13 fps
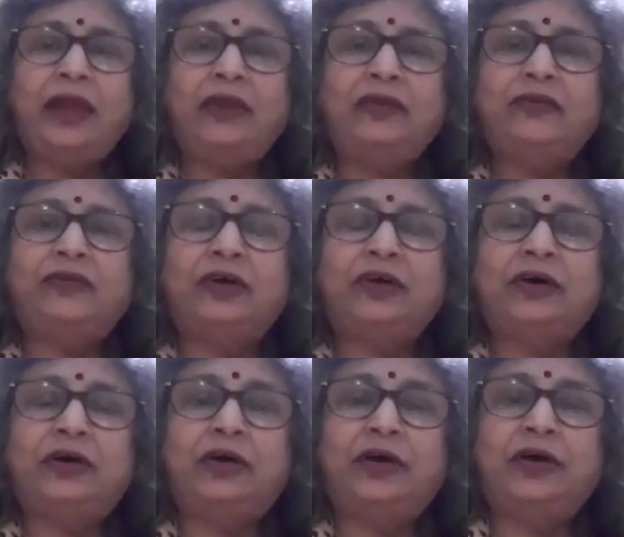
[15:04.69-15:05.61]
And,
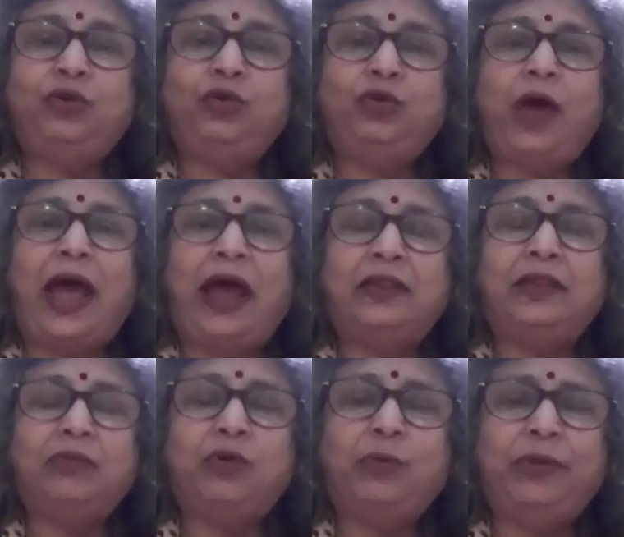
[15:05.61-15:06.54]
you know,
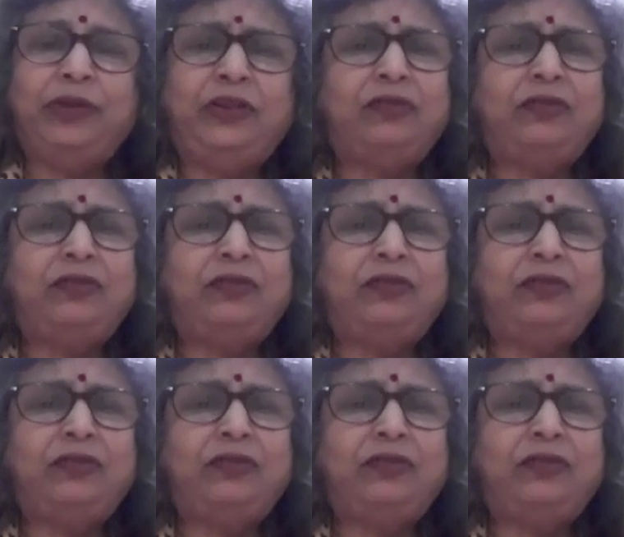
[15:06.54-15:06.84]
at the moment,